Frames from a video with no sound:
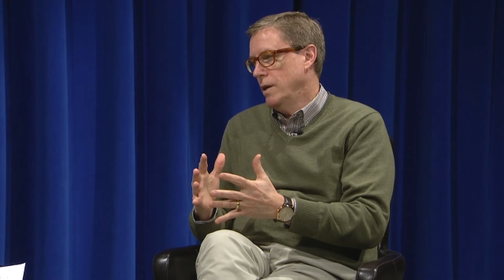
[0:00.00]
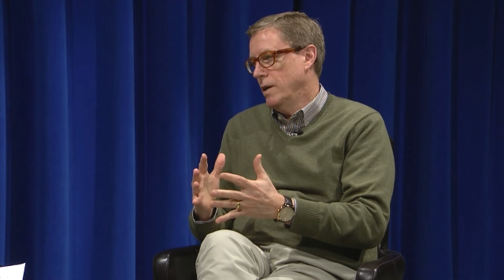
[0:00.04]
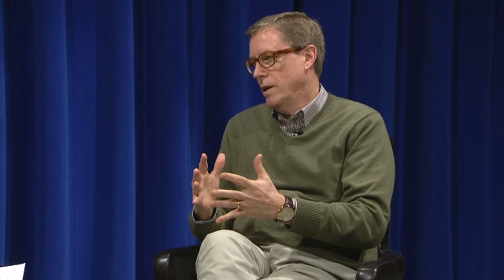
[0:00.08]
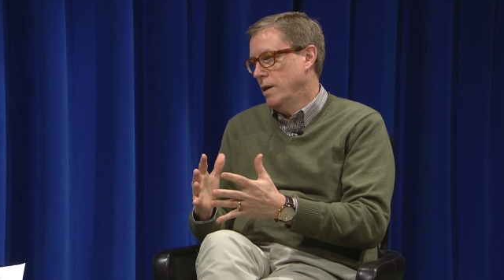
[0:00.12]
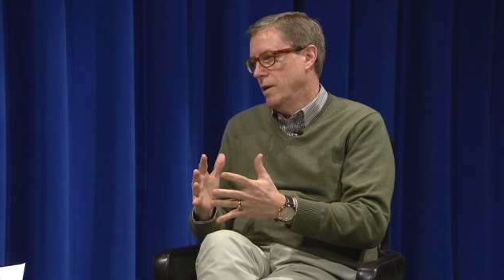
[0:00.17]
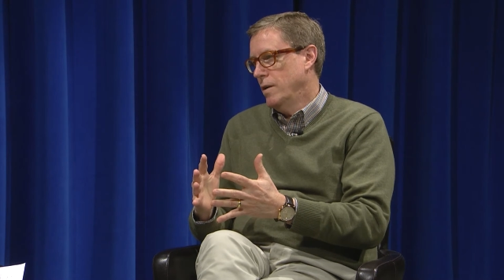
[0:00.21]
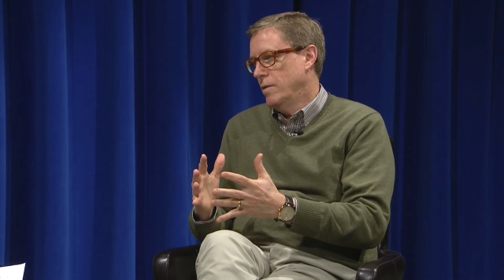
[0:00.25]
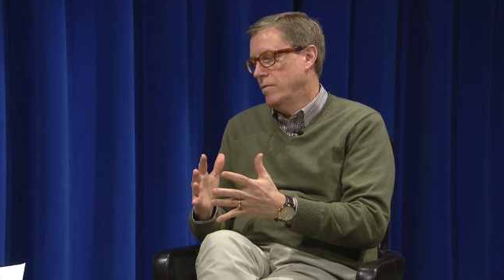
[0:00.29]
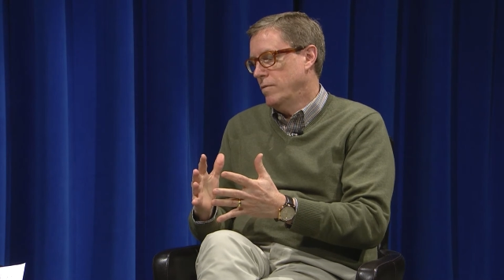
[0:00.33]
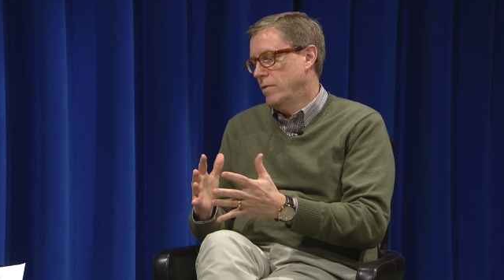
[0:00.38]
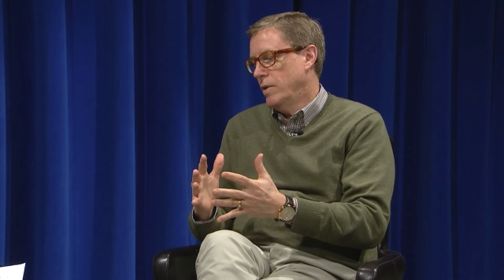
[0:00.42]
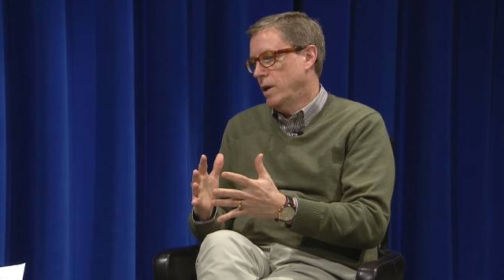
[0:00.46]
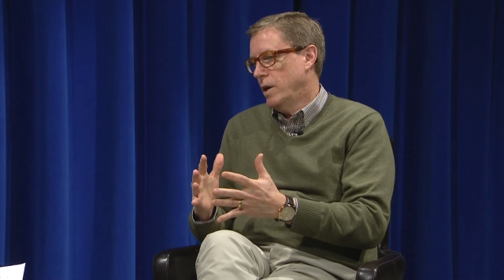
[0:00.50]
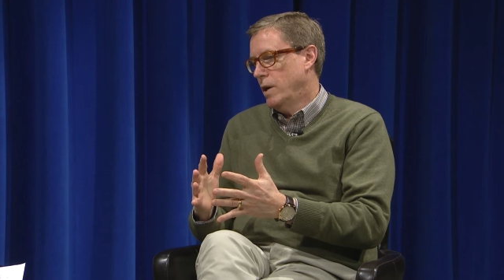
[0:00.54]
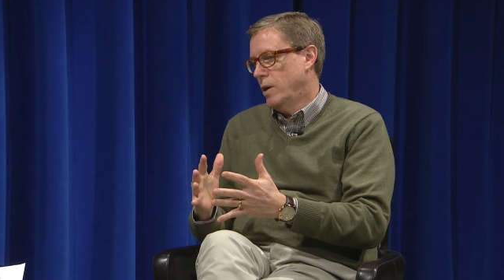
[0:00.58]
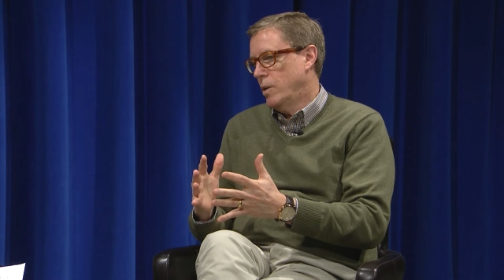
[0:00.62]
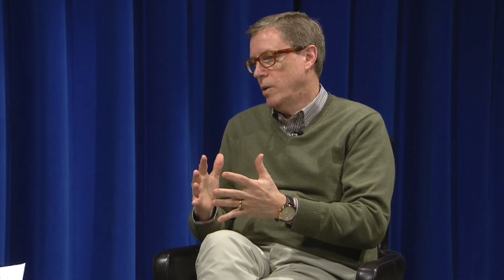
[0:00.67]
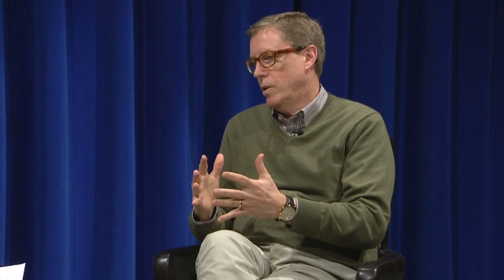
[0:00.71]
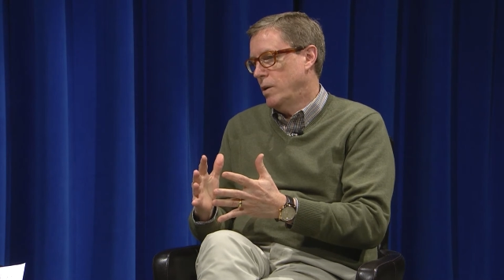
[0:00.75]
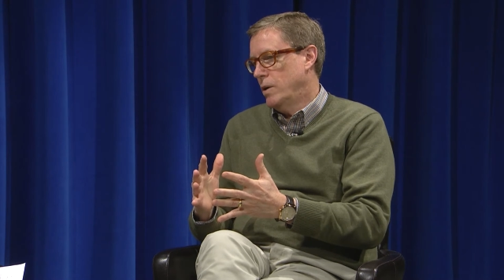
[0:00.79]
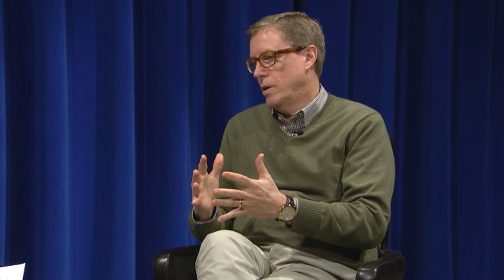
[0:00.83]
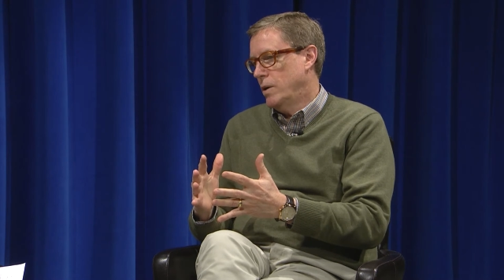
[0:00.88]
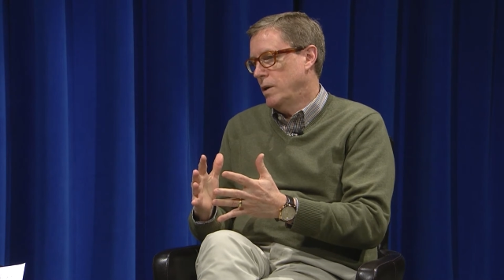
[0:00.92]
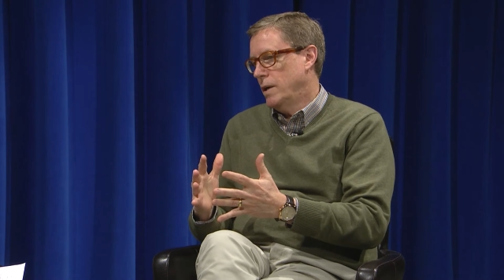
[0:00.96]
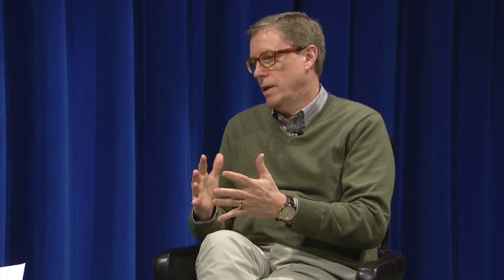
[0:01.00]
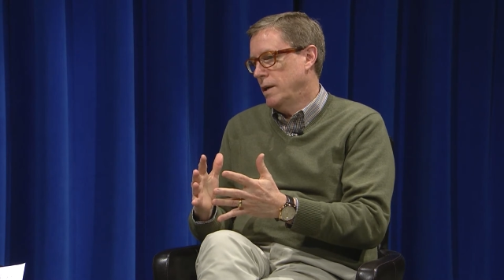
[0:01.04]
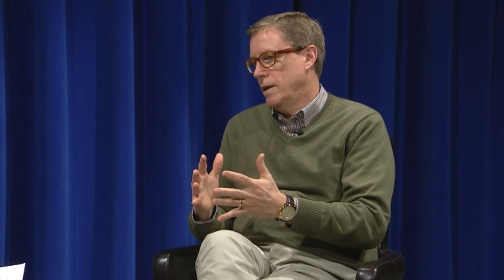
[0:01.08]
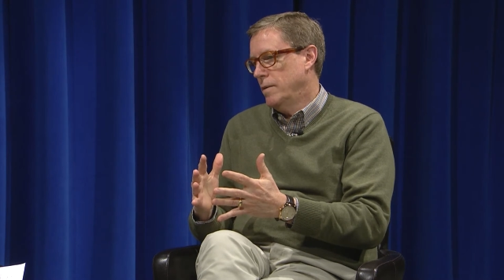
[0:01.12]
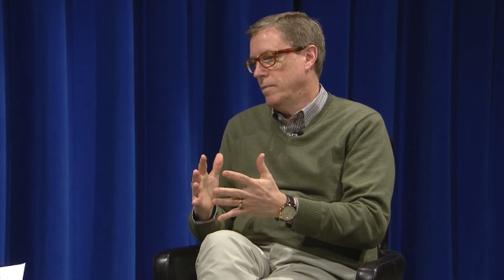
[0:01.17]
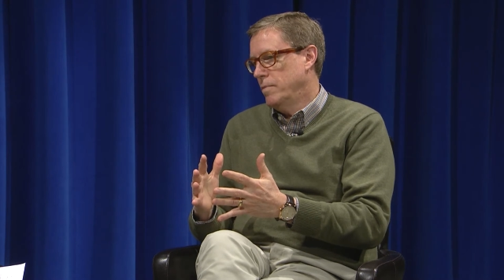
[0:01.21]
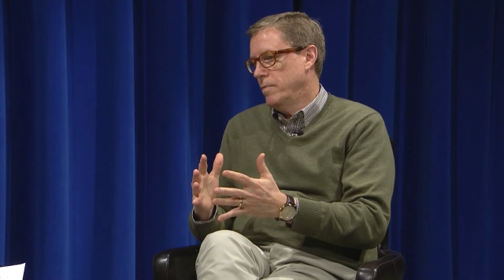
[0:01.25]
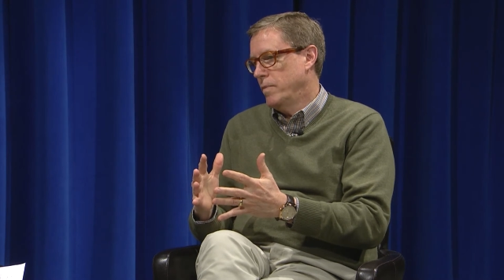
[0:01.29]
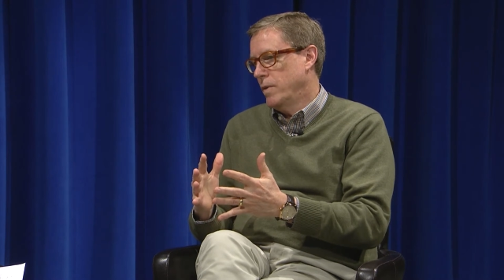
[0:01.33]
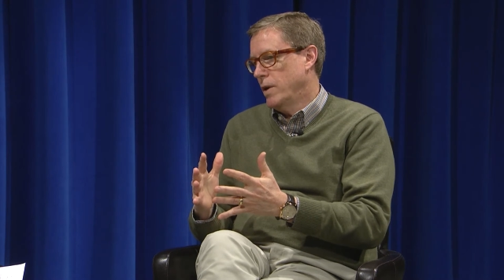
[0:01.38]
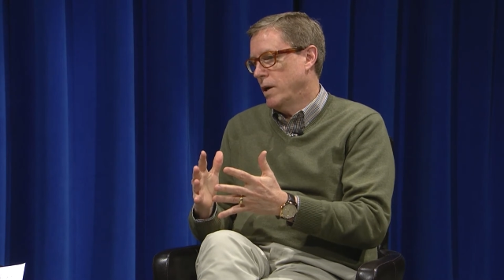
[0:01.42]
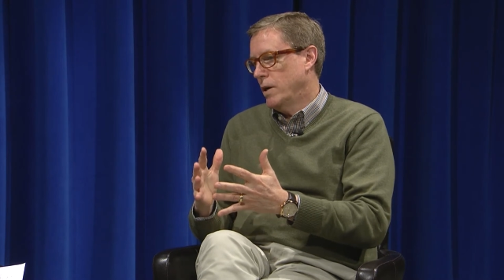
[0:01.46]
of
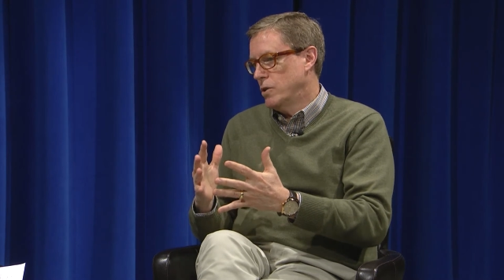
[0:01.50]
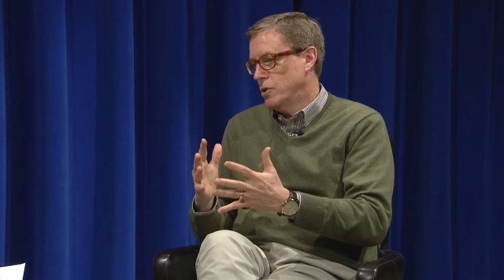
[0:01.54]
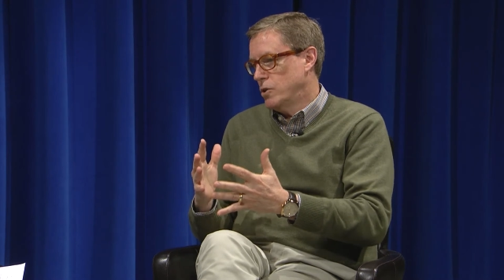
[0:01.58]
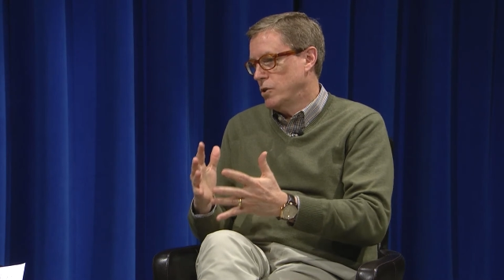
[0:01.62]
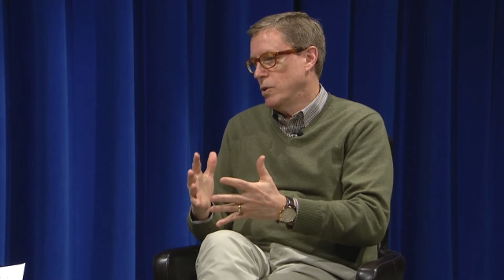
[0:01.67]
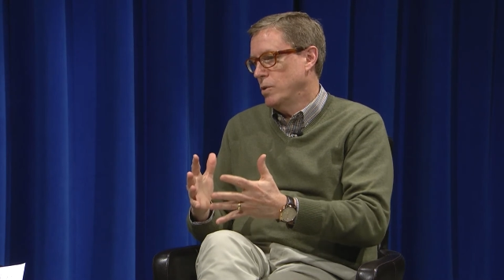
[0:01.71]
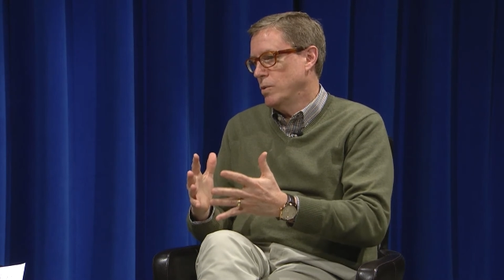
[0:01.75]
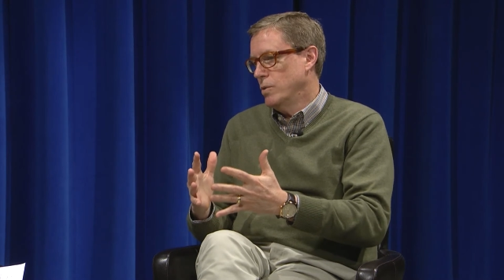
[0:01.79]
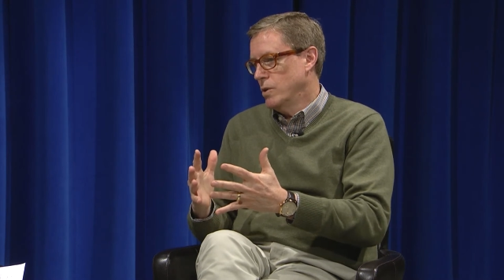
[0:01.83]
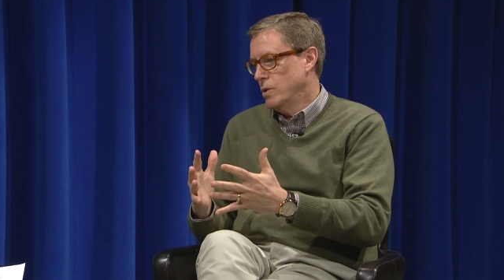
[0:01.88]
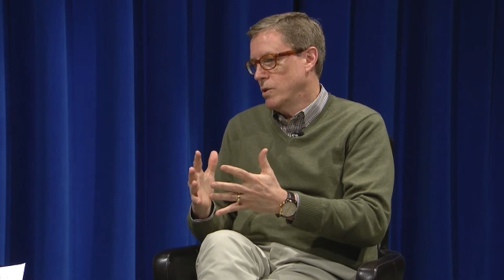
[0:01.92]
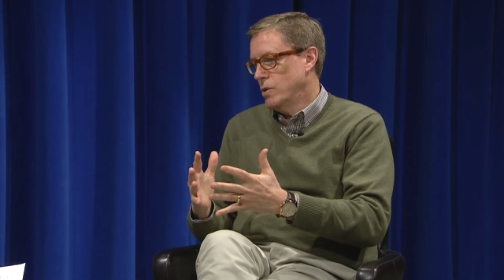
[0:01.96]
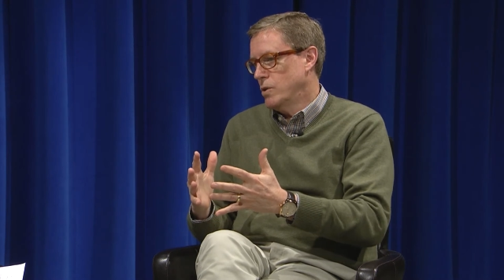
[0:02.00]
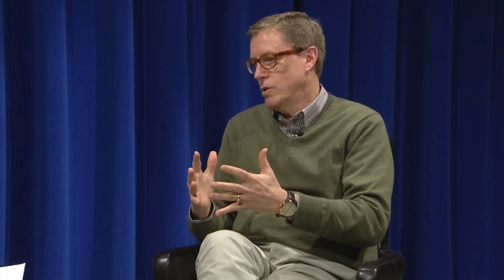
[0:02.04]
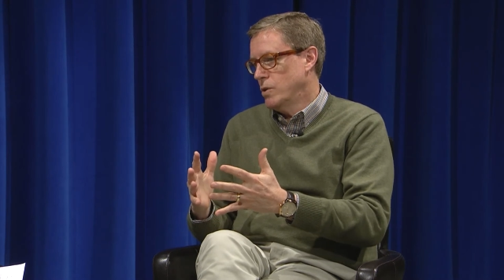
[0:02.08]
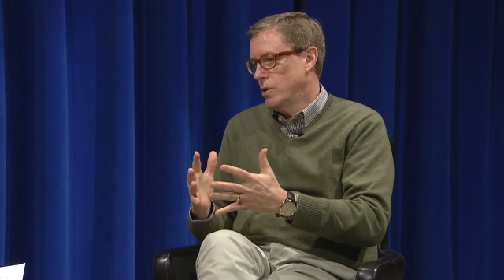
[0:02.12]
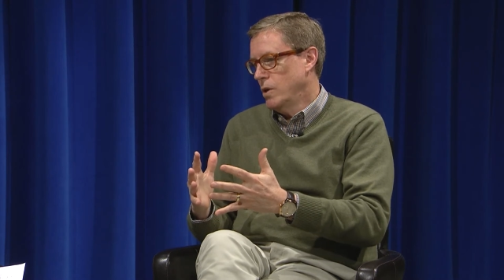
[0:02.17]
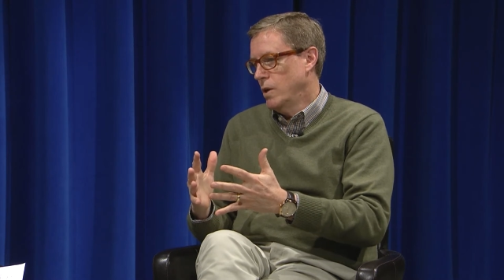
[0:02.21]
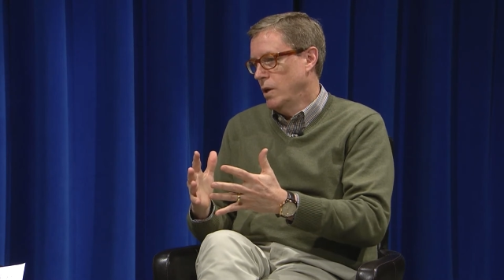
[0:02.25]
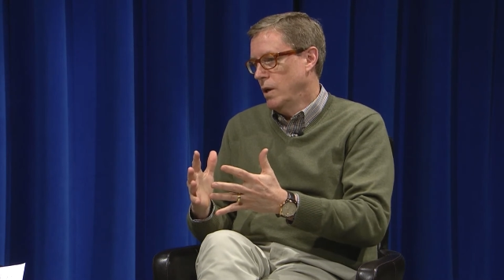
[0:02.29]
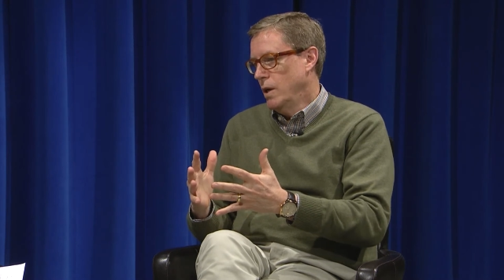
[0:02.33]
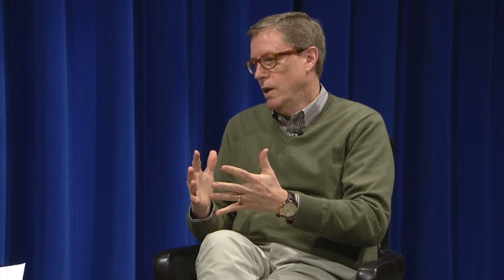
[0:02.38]
our students